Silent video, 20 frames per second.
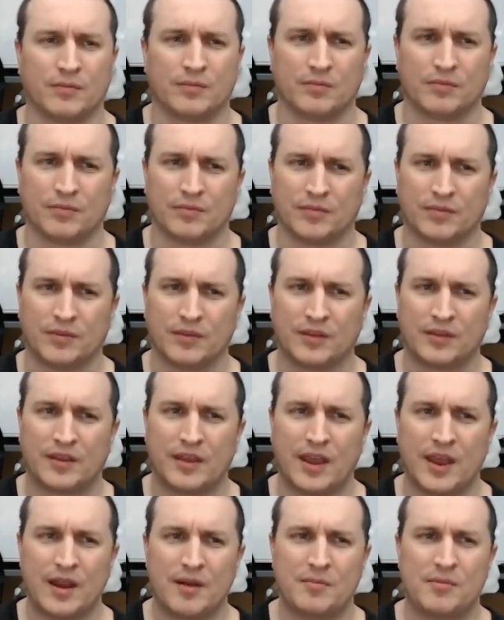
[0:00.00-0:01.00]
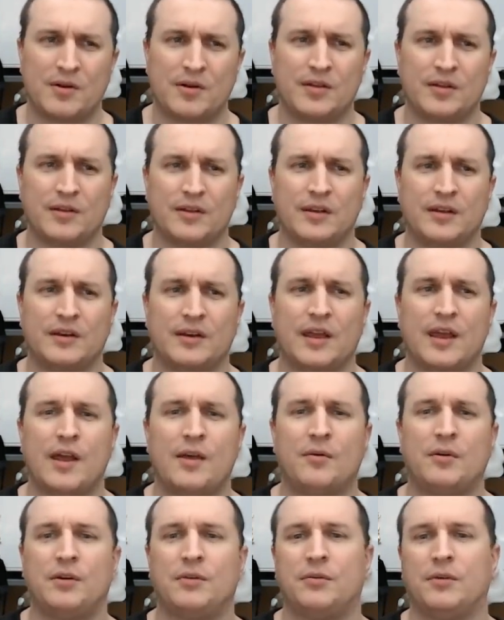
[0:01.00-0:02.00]
the camera in how
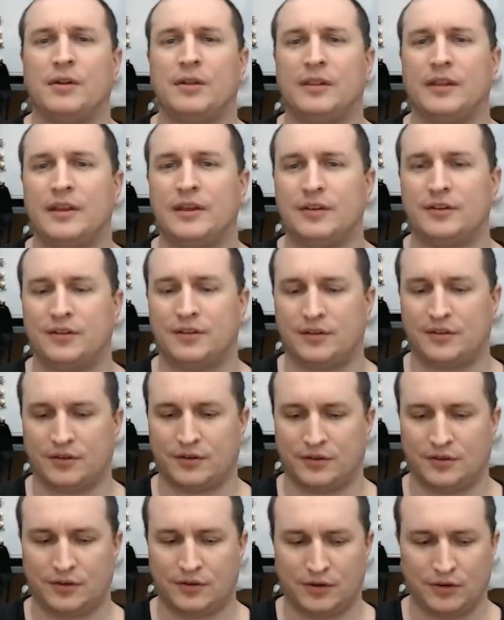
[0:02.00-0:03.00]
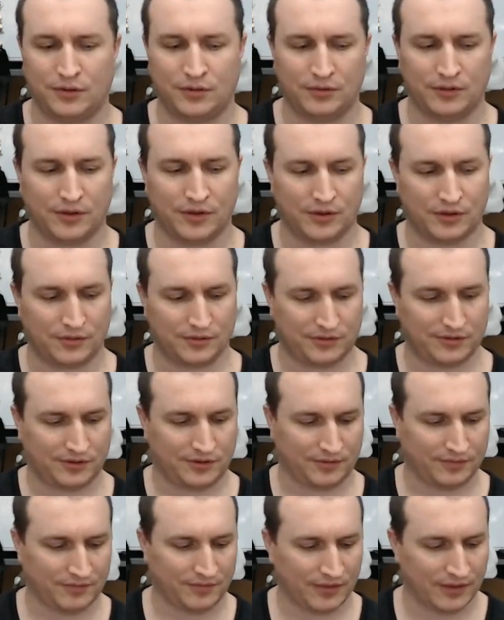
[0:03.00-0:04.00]
it relates to those.
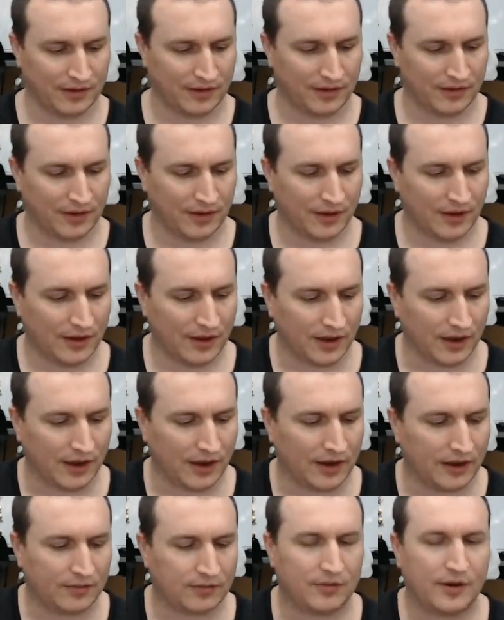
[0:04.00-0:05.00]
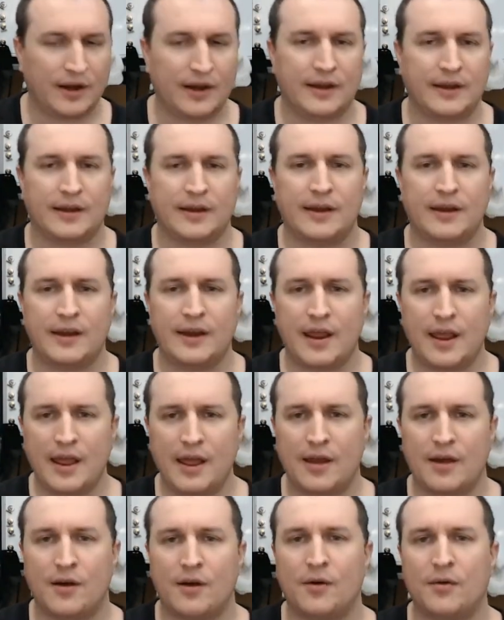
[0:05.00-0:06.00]
Right
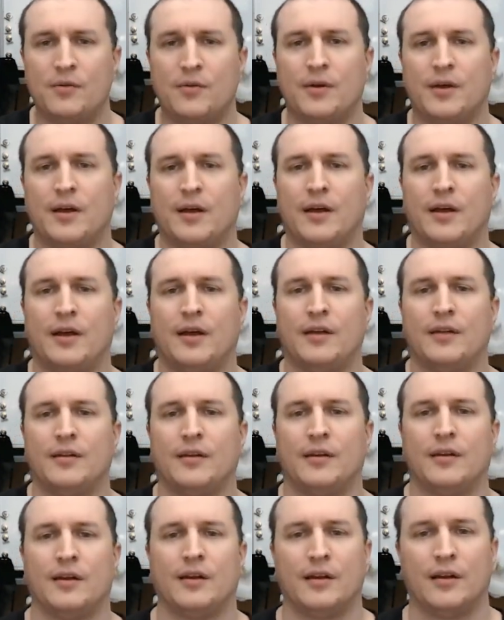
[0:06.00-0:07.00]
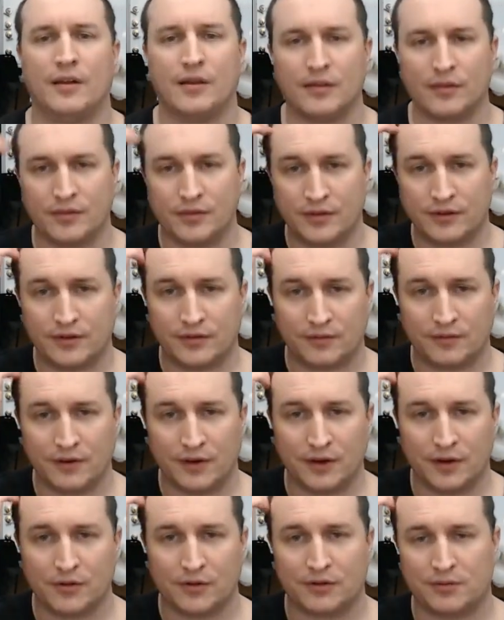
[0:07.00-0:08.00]
now, this
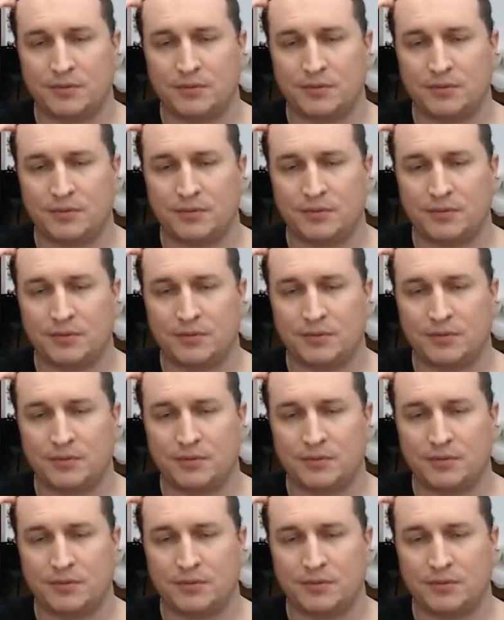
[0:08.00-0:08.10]
video is being